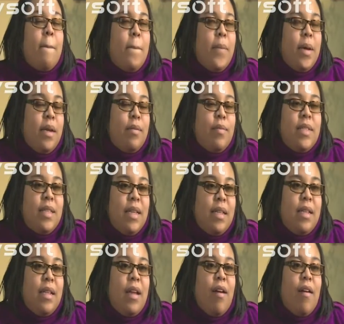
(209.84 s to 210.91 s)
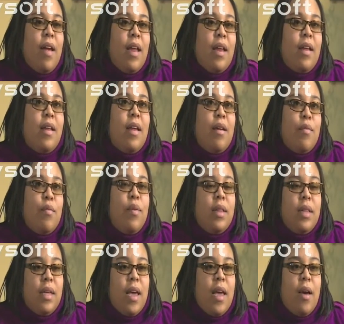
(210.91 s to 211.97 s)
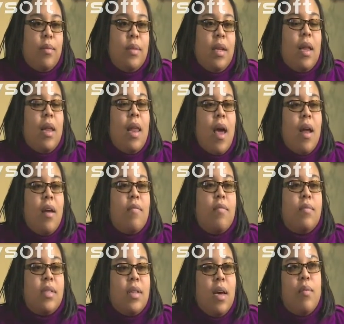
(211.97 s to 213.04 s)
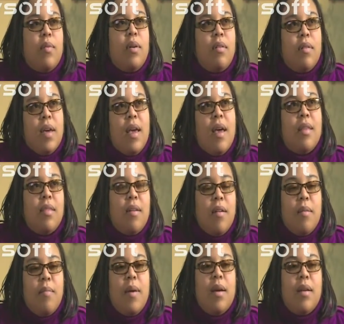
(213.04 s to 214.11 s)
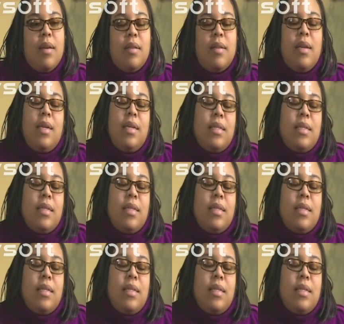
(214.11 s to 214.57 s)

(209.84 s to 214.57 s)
but it was in there, and it really helped. And a lot of them was like, well, okay, I thought about it.